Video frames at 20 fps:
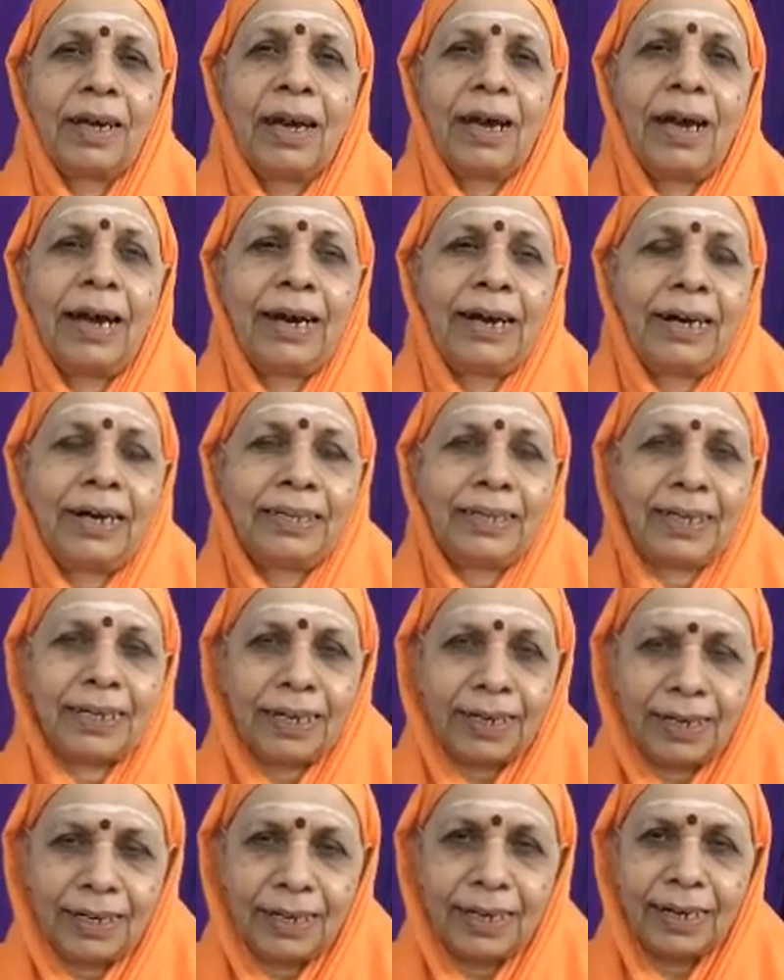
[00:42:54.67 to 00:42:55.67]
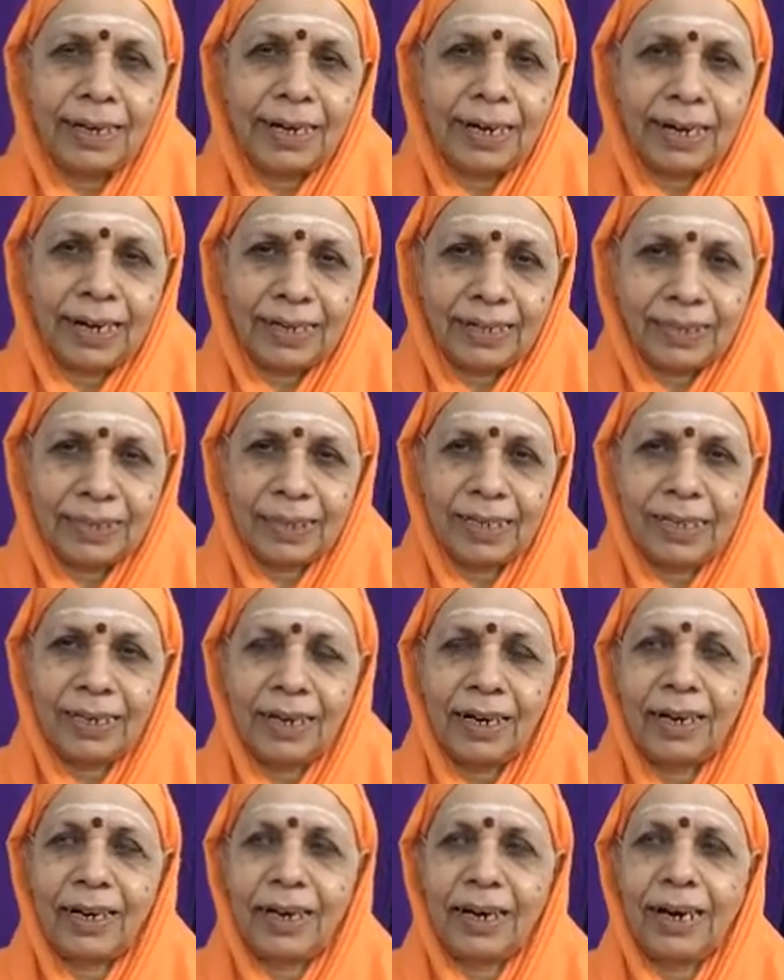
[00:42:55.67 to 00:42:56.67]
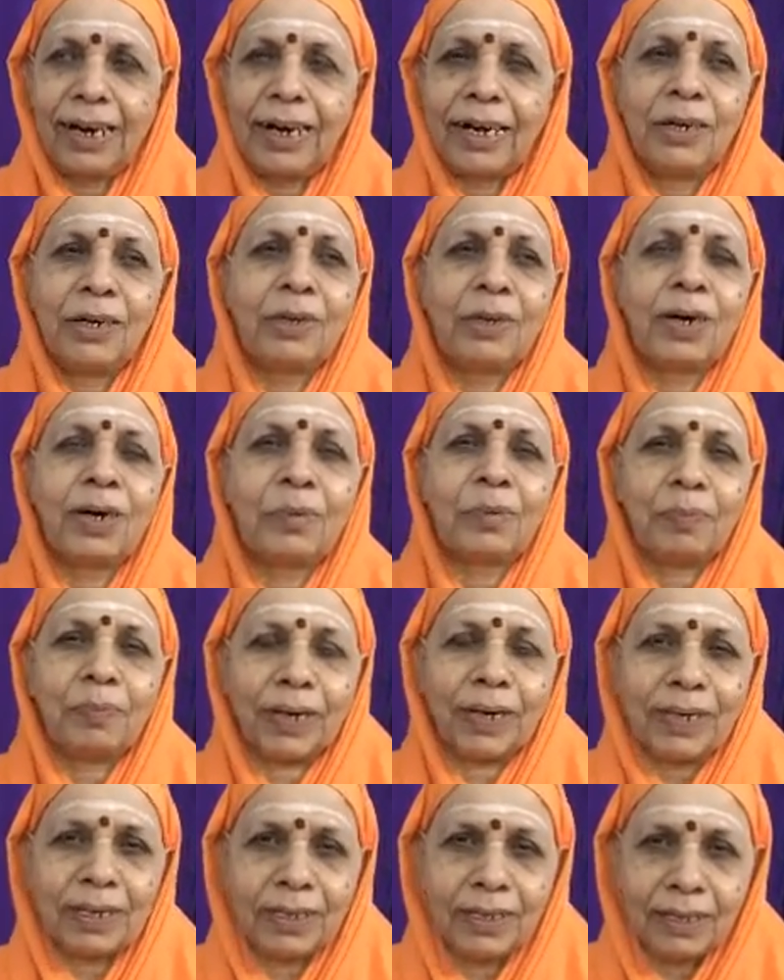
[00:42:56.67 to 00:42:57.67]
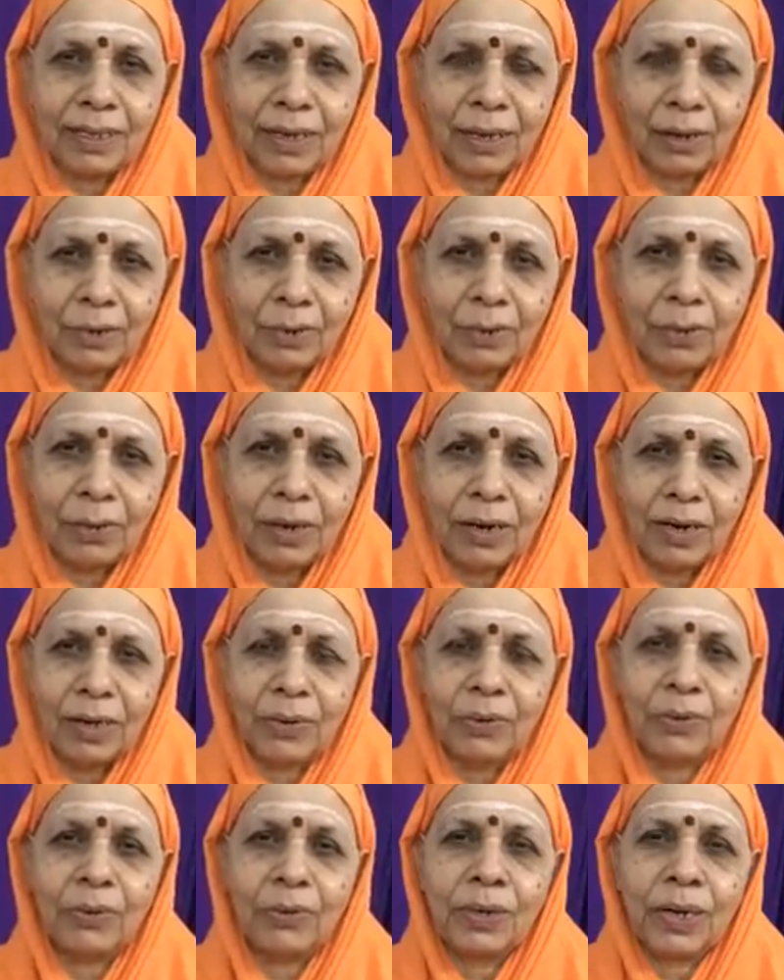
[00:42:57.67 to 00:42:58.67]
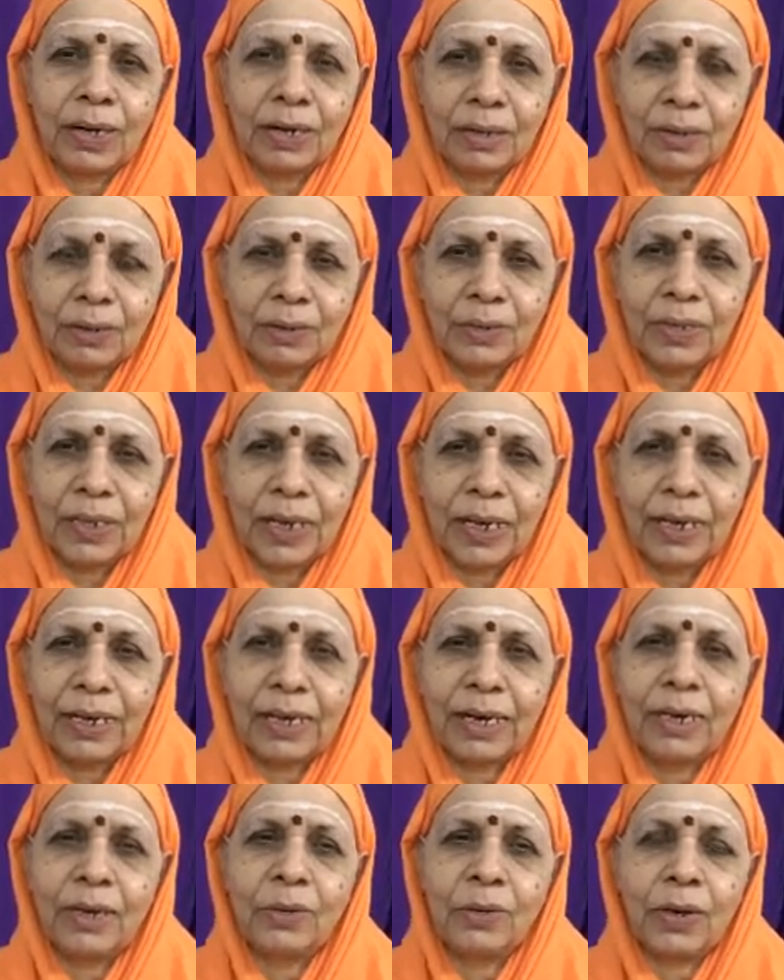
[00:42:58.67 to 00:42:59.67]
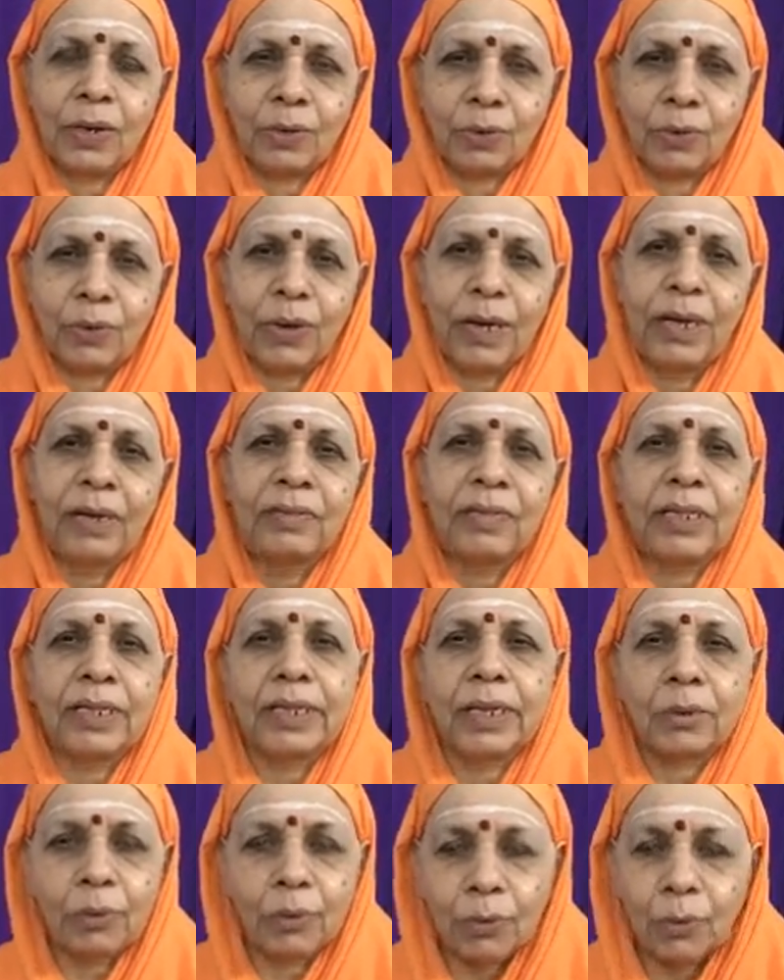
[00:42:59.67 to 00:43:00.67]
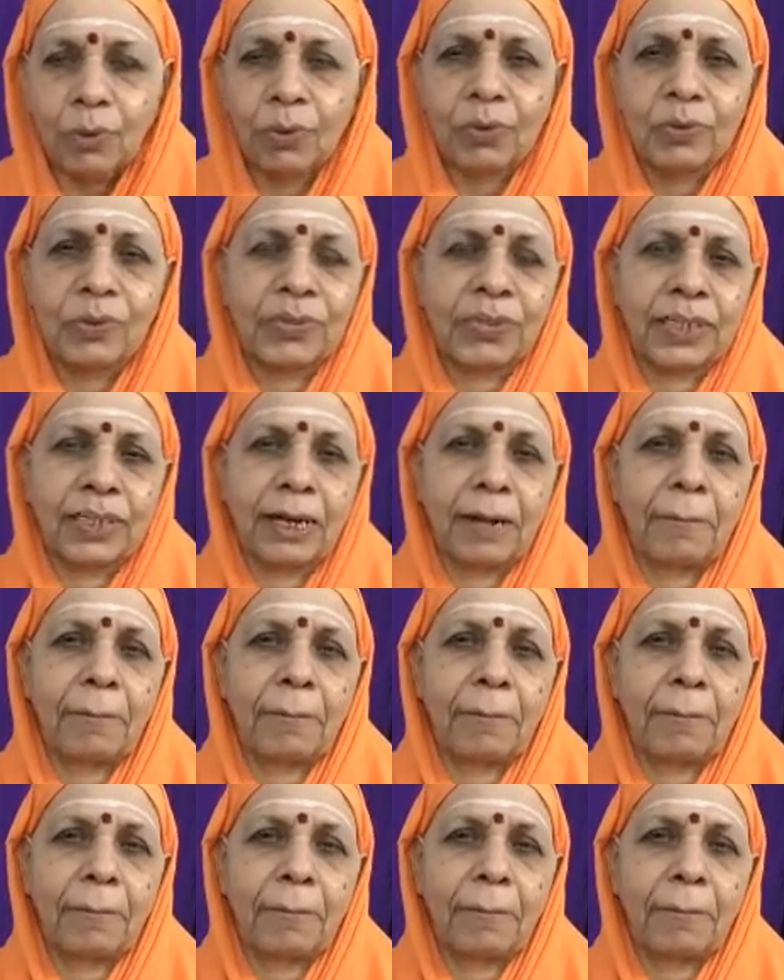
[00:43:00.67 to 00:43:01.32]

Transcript: and that Ahankara is real, and you are playing the role, you do not know that, and you are rolling with the roles.